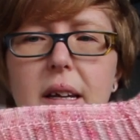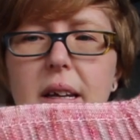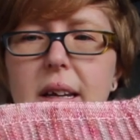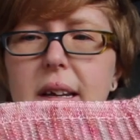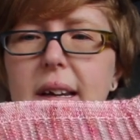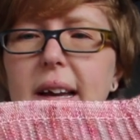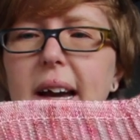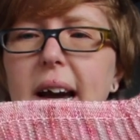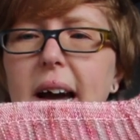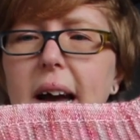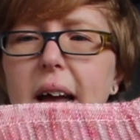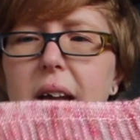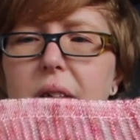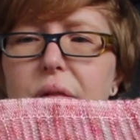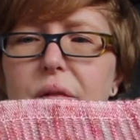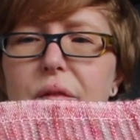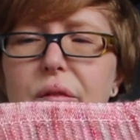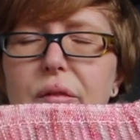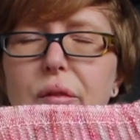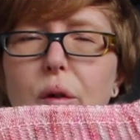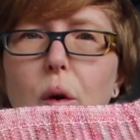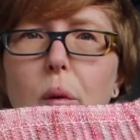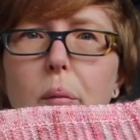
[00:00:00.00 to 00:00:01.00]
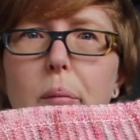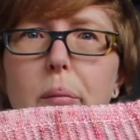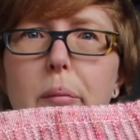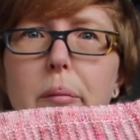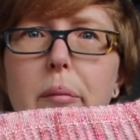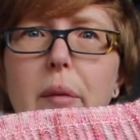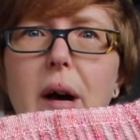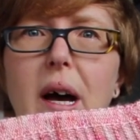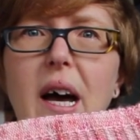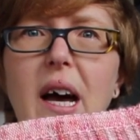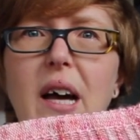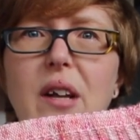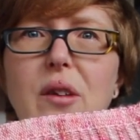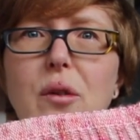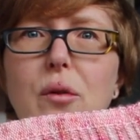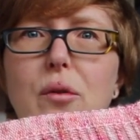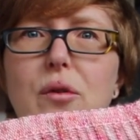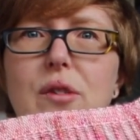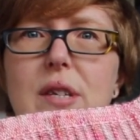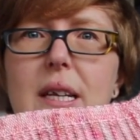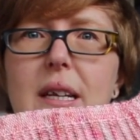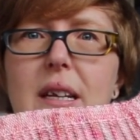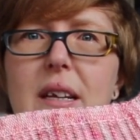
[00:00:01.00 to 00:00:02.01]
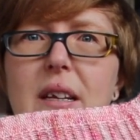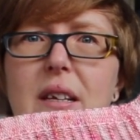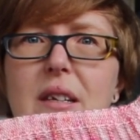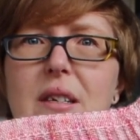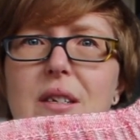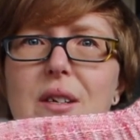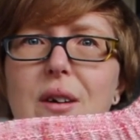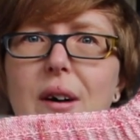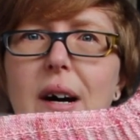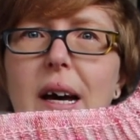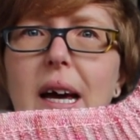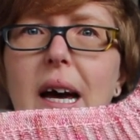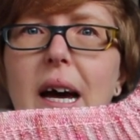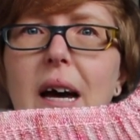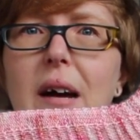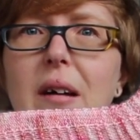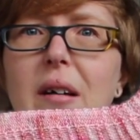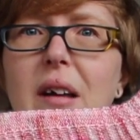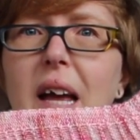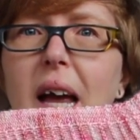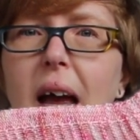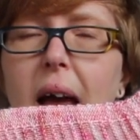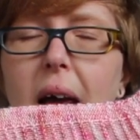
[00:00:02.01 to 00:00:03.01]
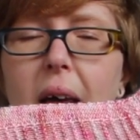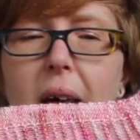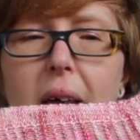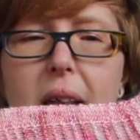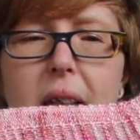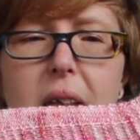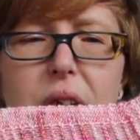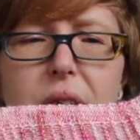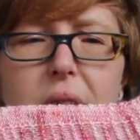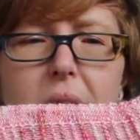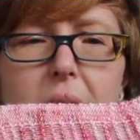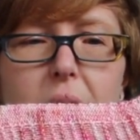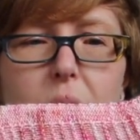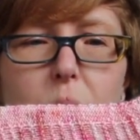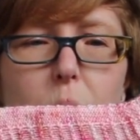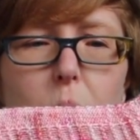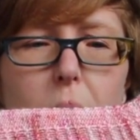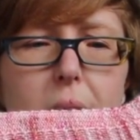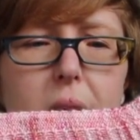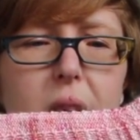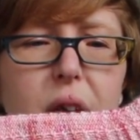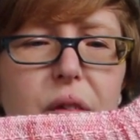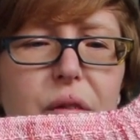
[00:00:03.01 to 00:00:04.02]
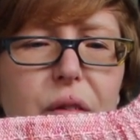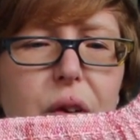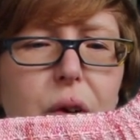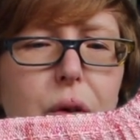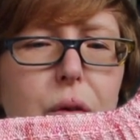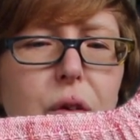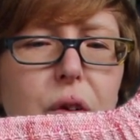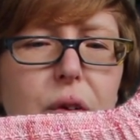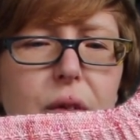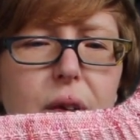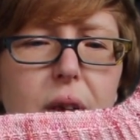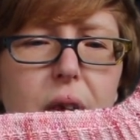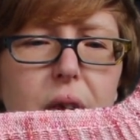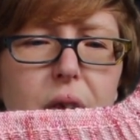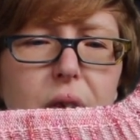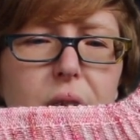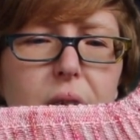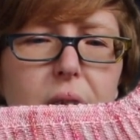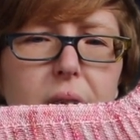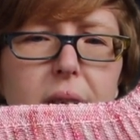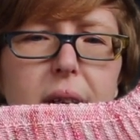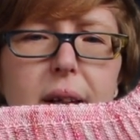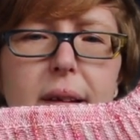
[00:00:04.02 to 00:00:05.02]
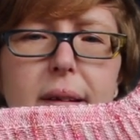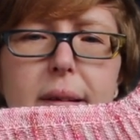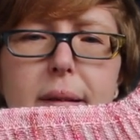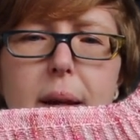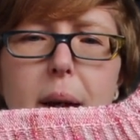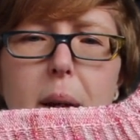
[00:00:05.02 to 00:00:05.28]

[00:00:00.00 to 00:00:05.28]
yarn from a New Zealand dyer, and there are quite a few New Zealand dyers